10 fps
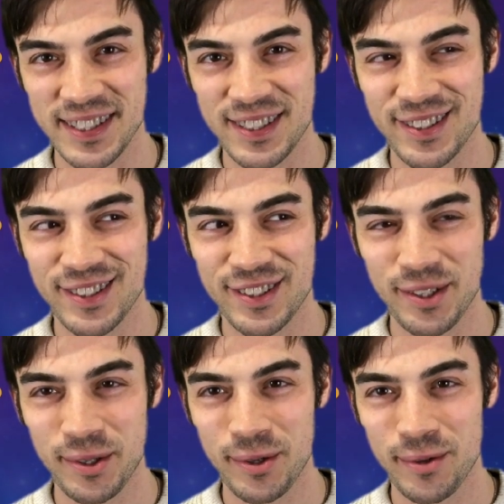
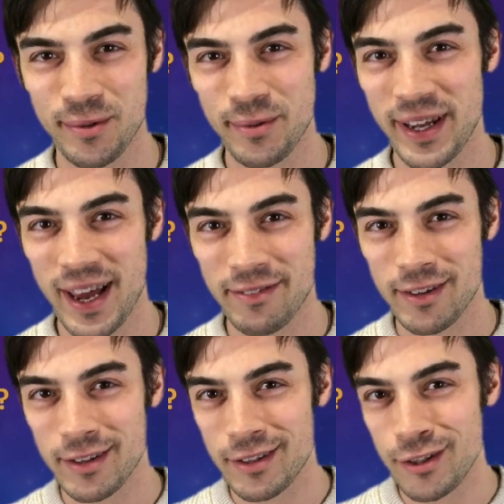So we have
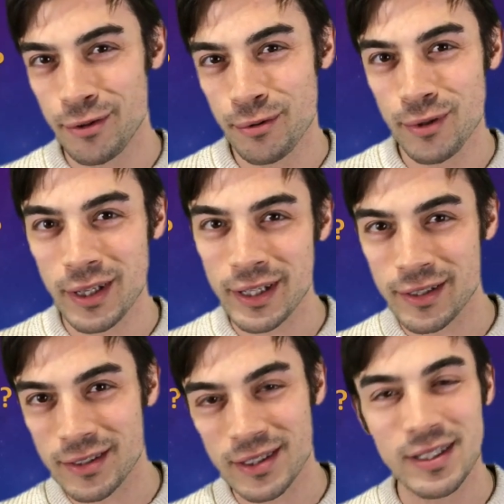a new
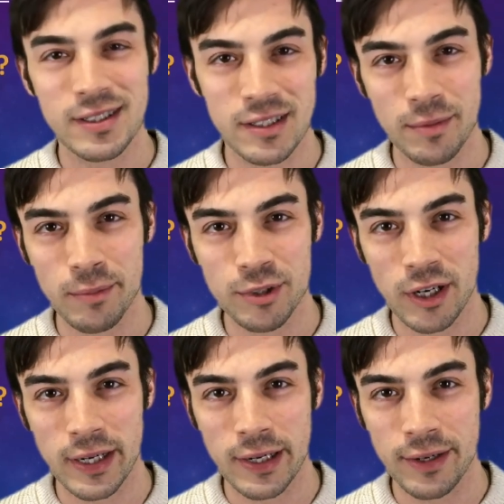little system I'm
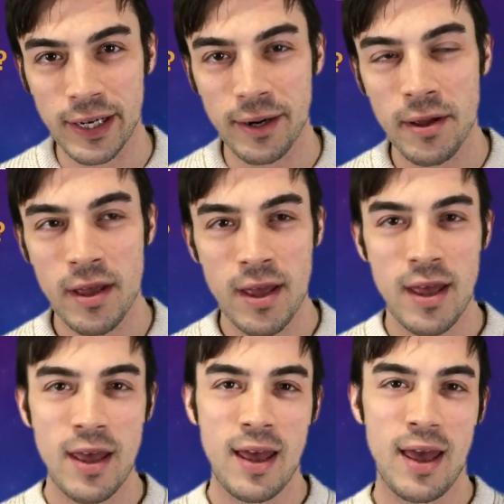trying out here.
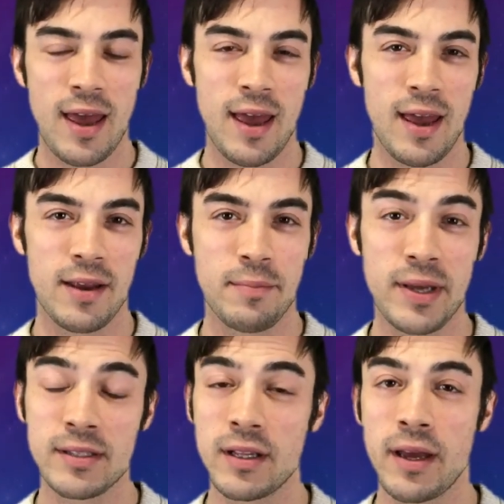And
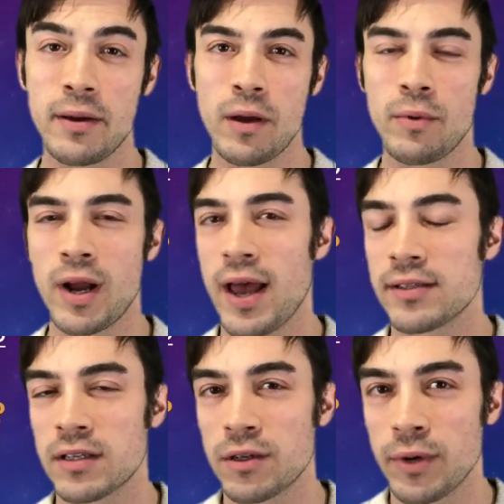basically I, I want to
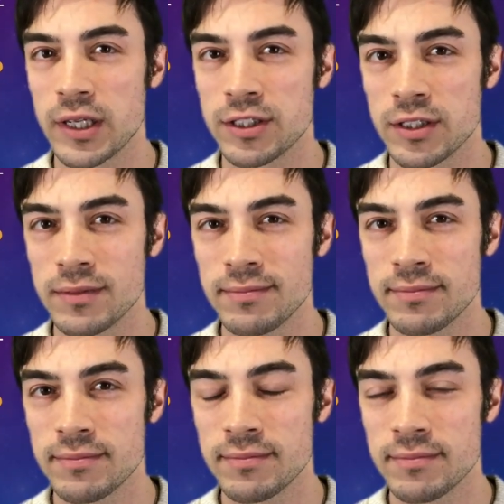ask a question.
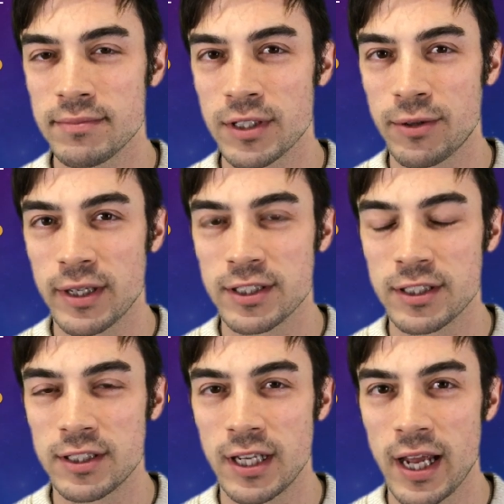
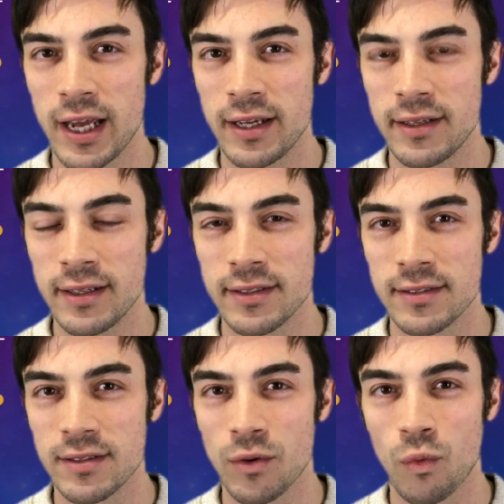Question today
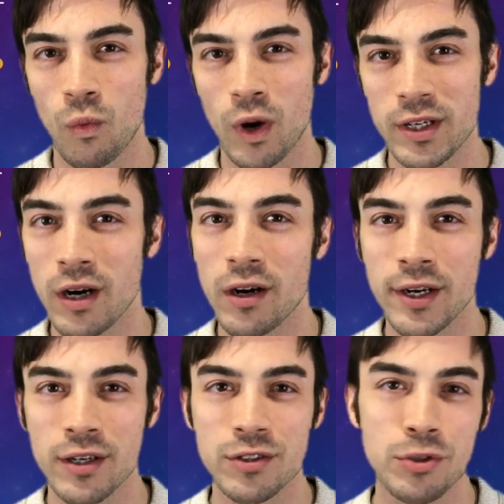is, what are
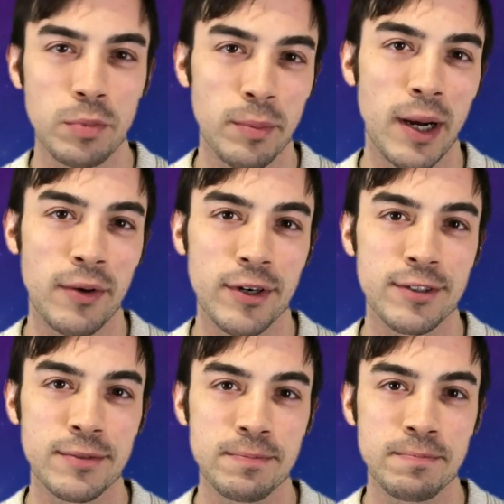your
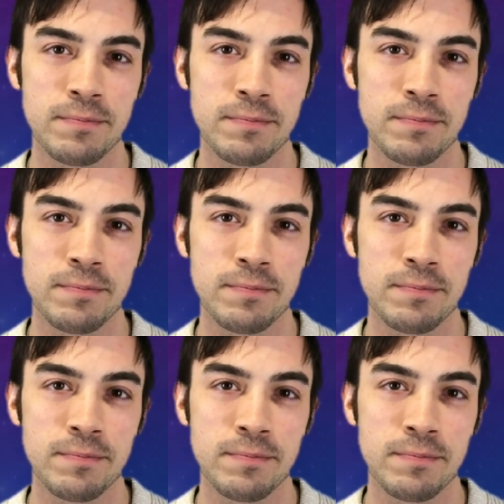superpowers?